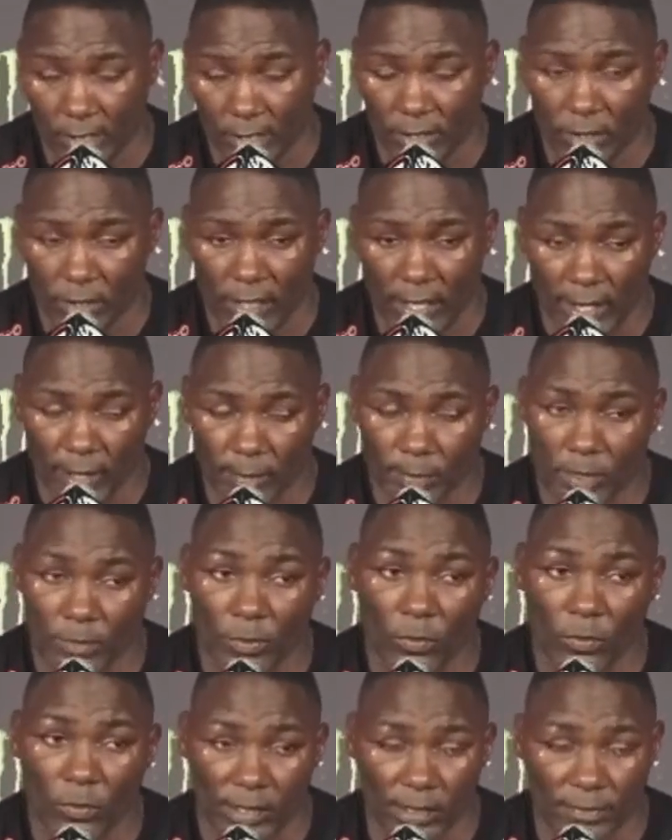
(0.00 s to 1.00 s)
I know a lot of
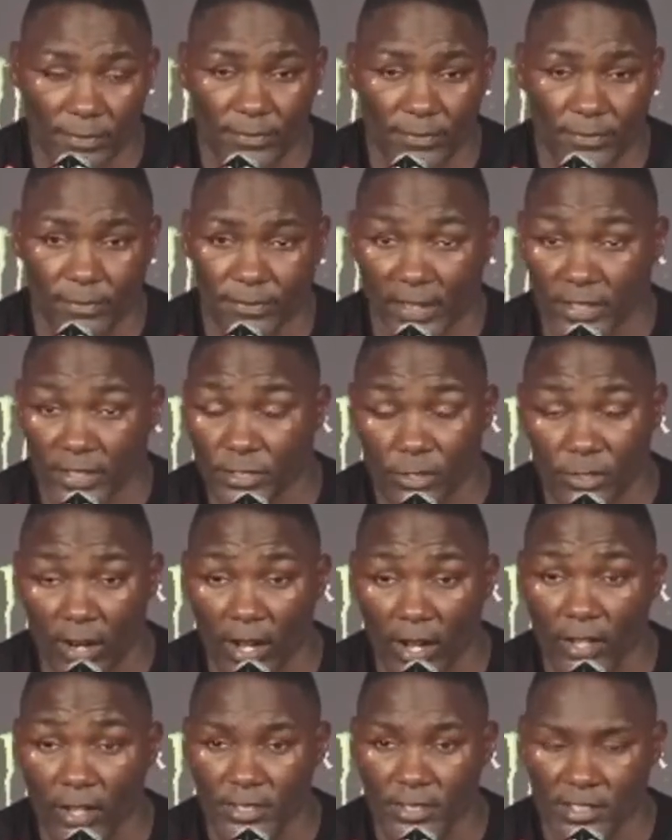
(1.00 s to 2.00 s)
people want to face a
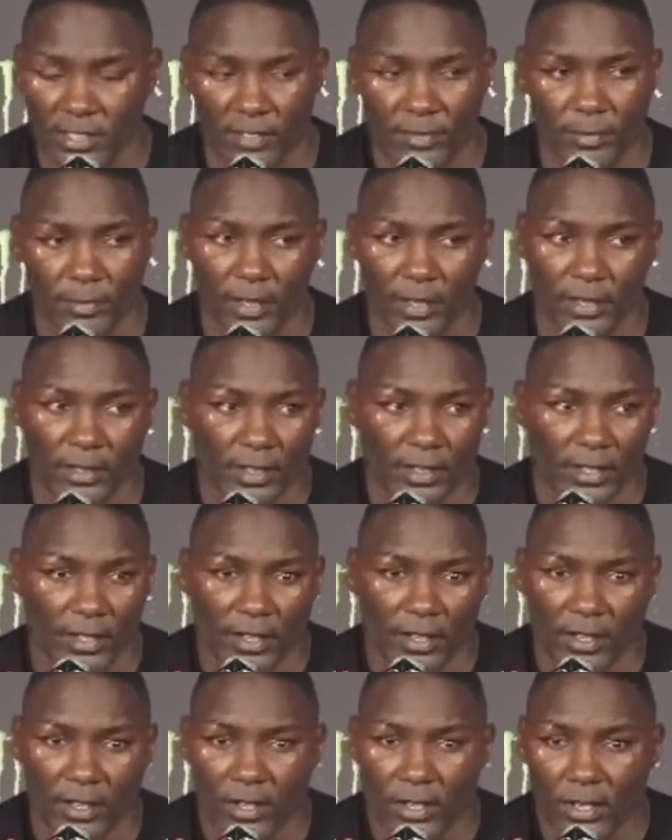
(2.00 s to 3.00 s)
crowd and stuff, but
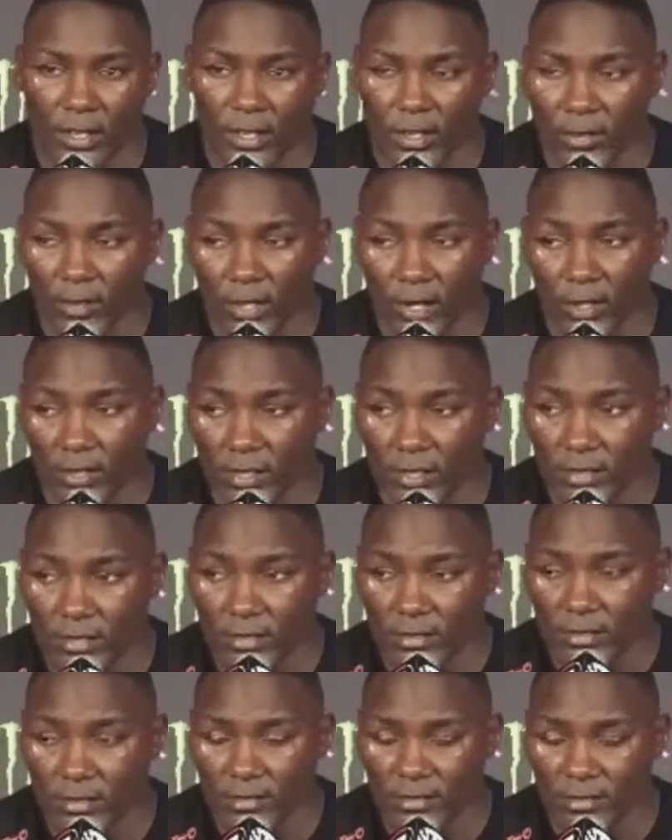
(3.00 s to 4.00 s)
all
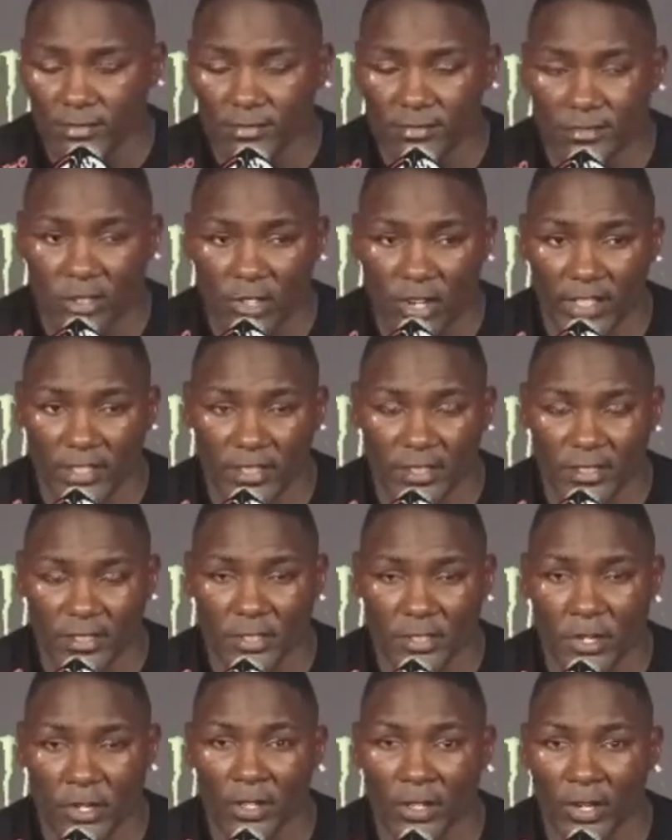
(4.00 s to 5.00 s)
this
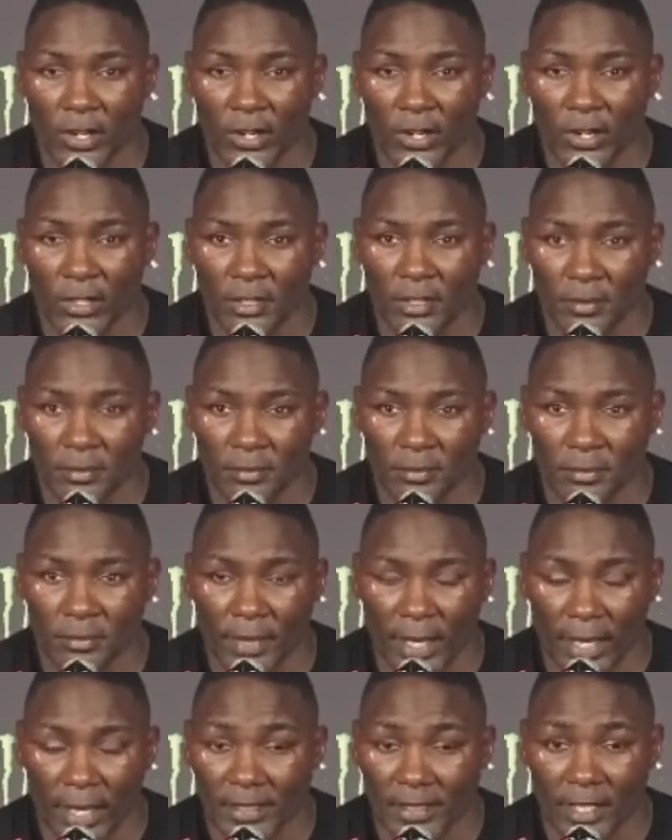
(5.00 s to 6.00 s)
craziness going on and
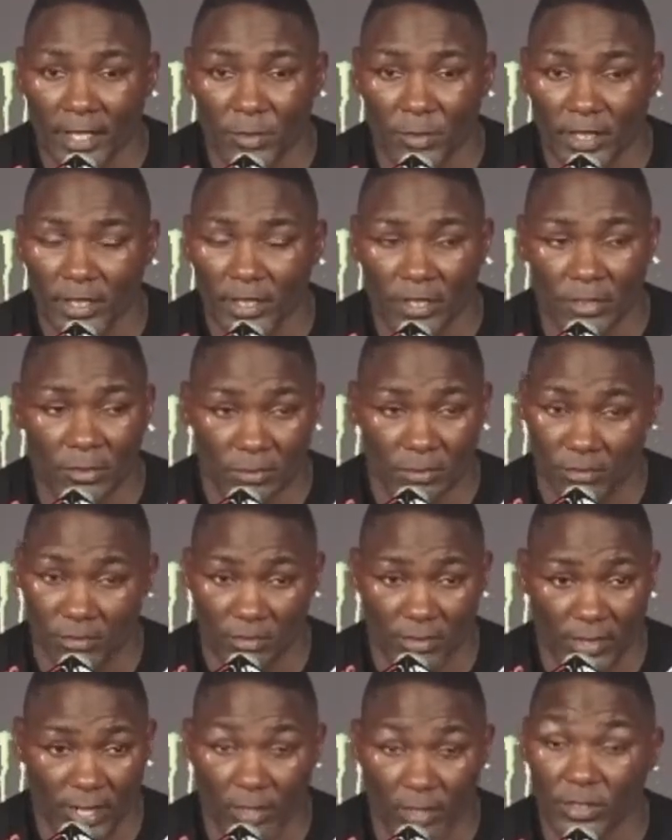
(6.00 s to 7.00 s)
pandemic
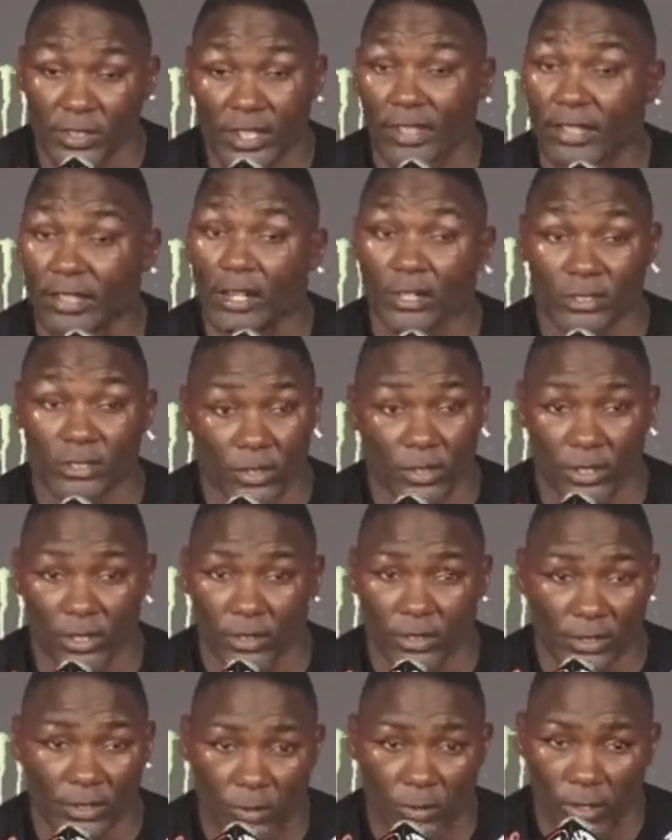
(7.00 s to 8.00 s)
and everything else going
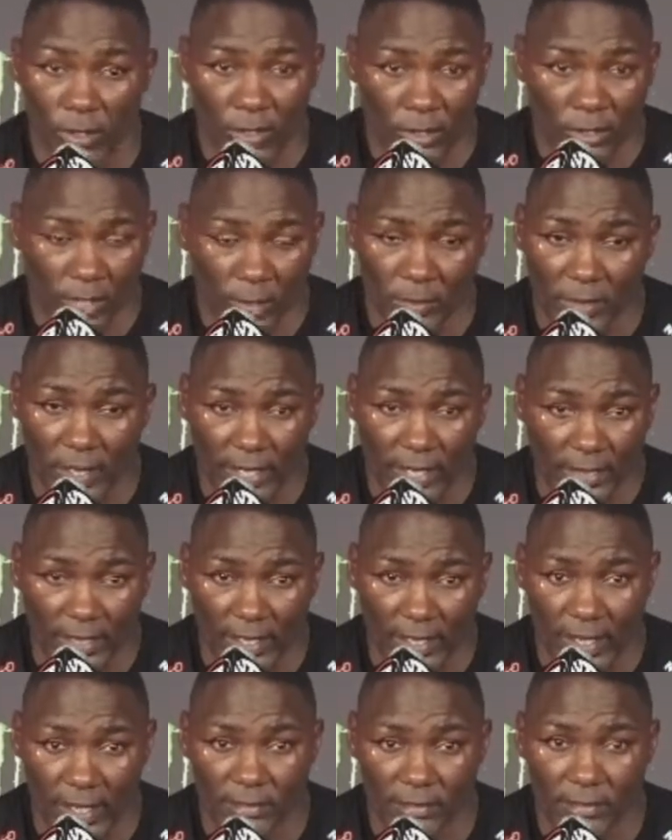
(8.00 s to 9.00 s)
on in the world, I'm glad
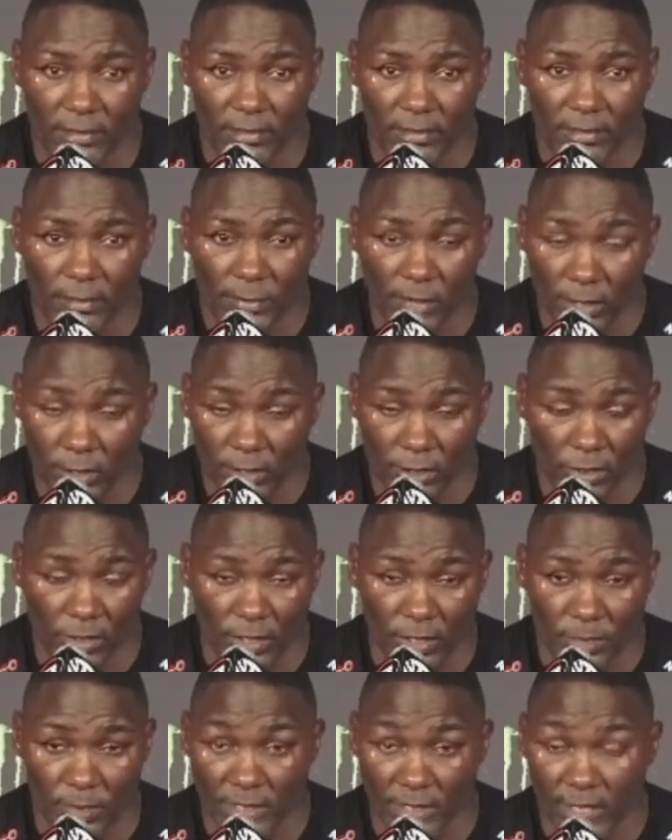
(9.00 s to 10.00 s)
that Bellator
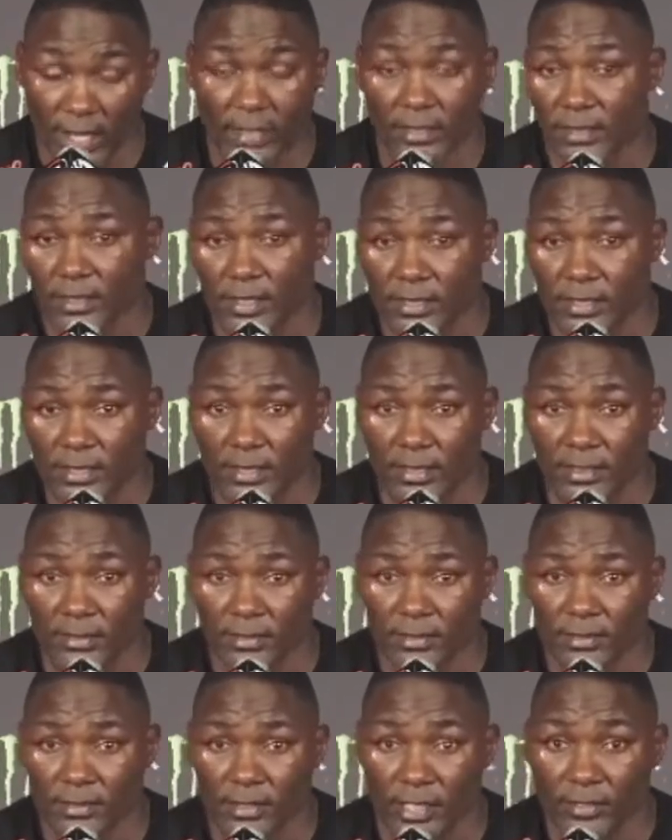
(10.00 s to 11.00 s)
is protecting us
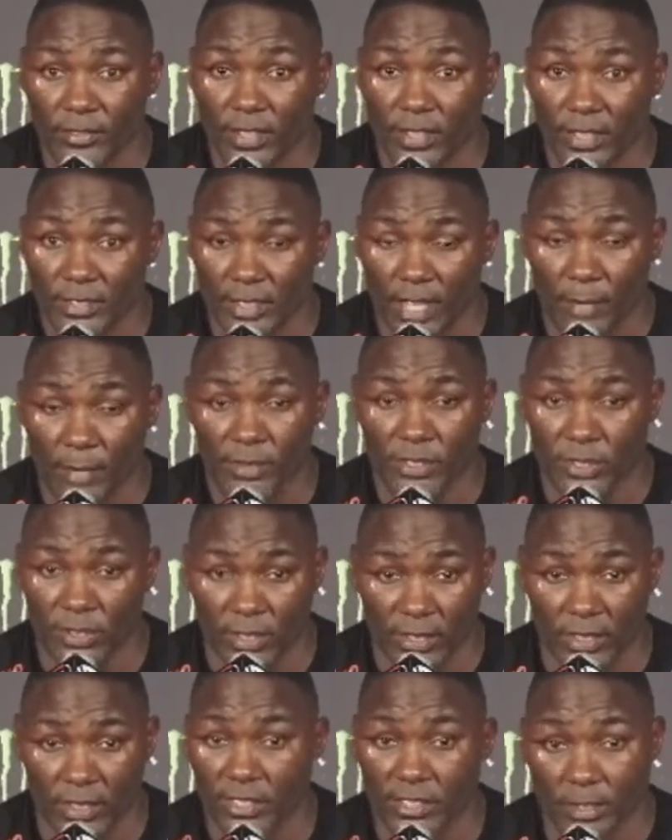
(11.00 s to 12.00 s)
and giving us the
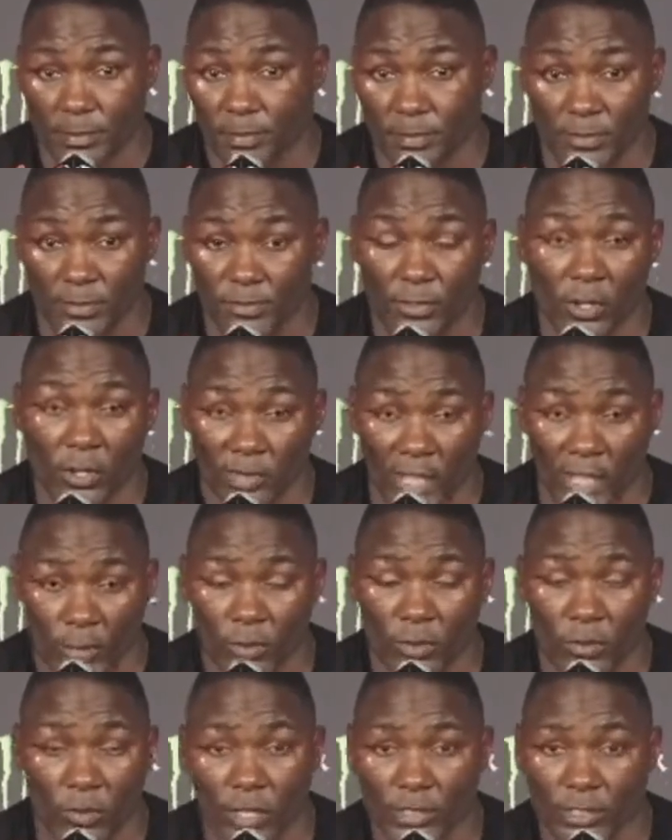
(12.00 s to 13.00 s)
opportunity to perform like
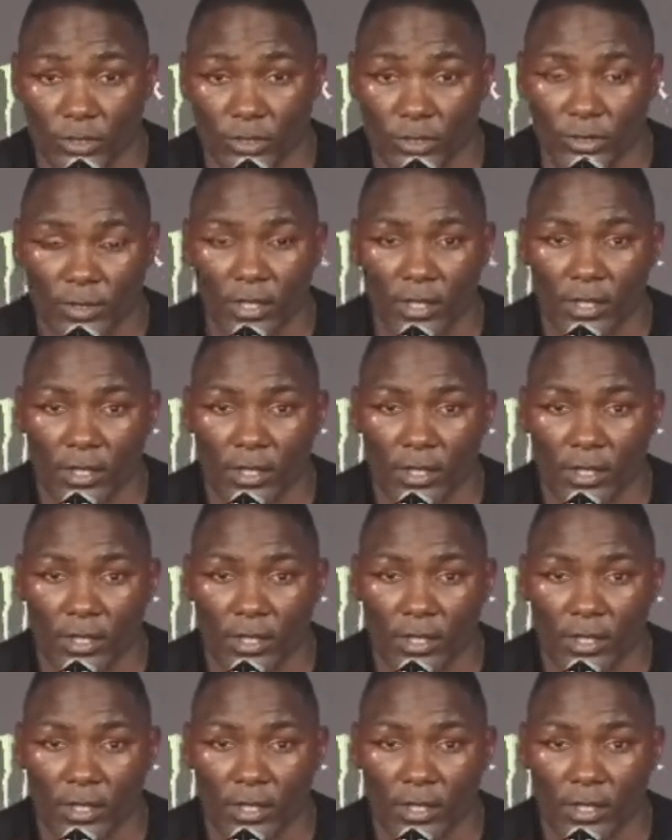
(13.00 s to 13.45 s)
we want to